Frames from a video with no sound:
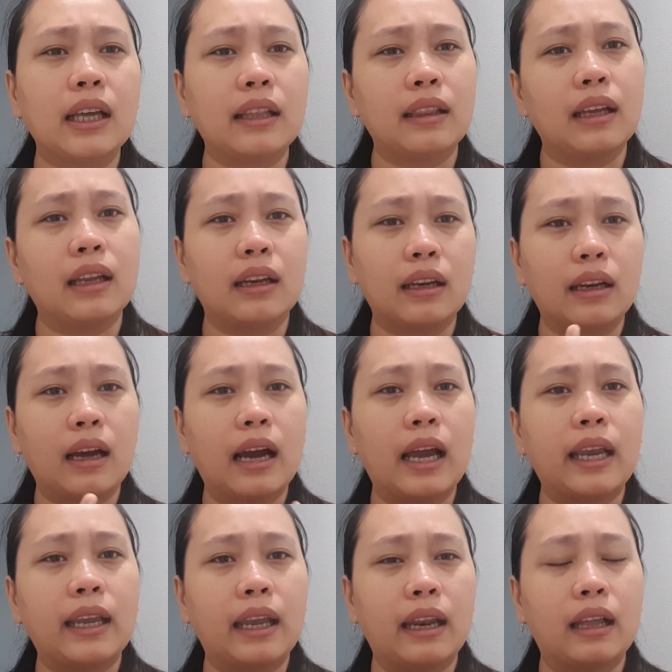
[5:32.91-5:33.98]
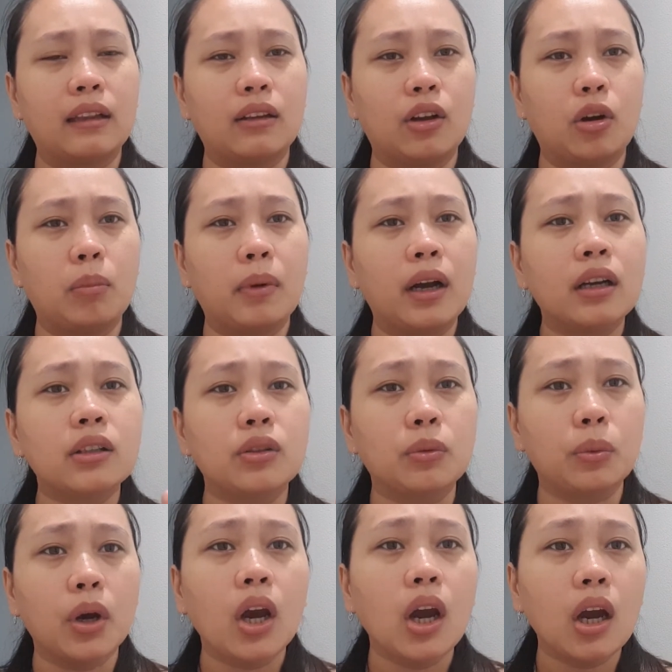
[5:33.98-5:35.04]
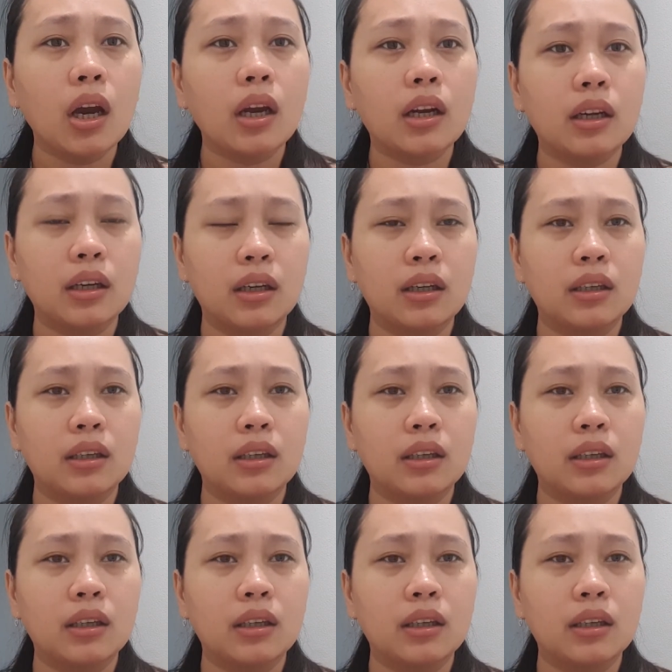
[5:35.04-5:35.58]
and then I cannot go back to work